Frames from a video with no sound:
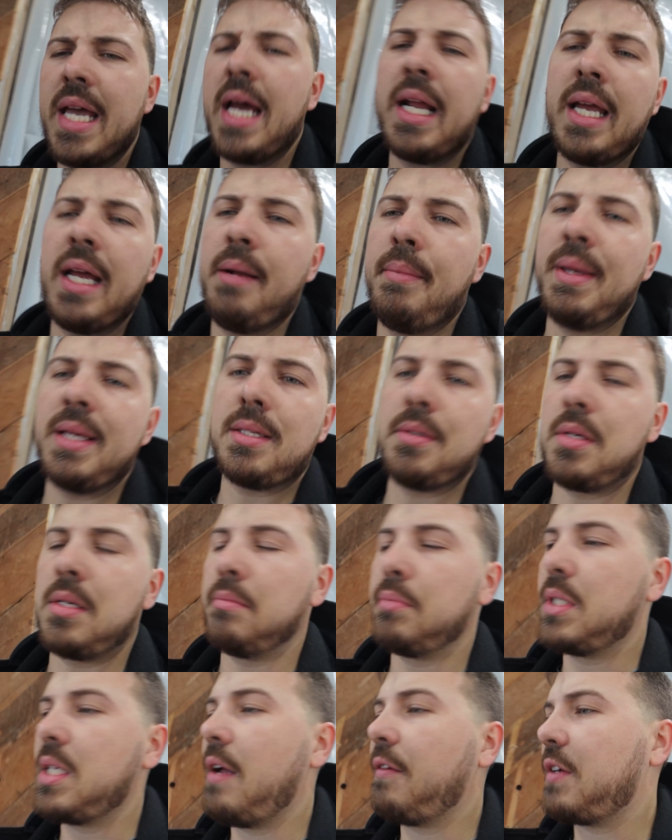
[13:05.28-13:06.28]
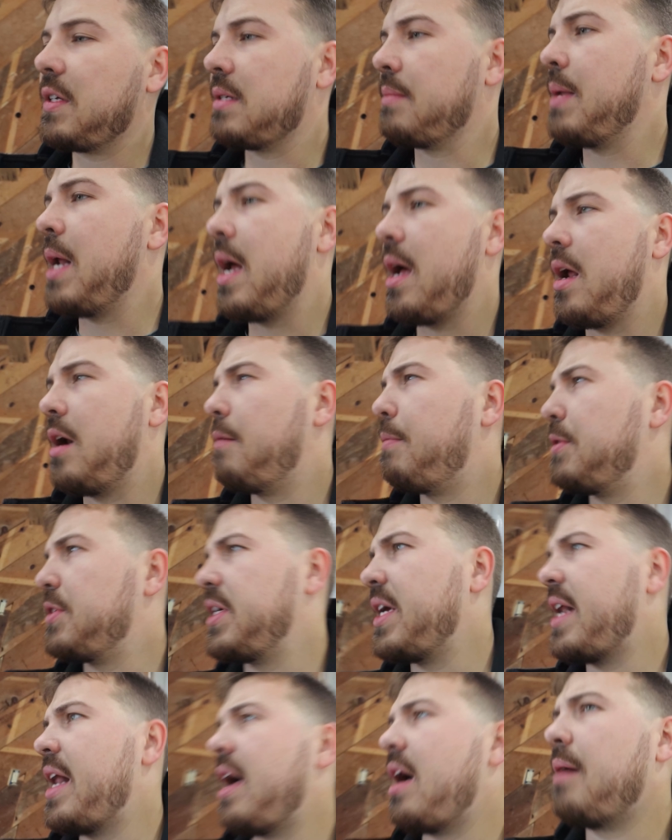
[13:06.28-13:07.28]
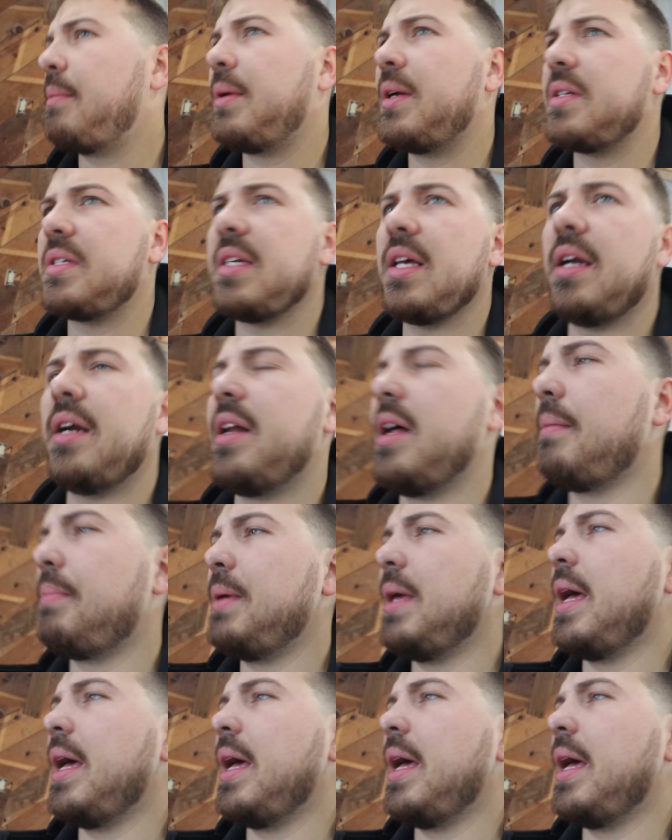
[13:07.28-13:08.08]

kind of got to mess with some stuff because I'm not 100% how I'm going to set it up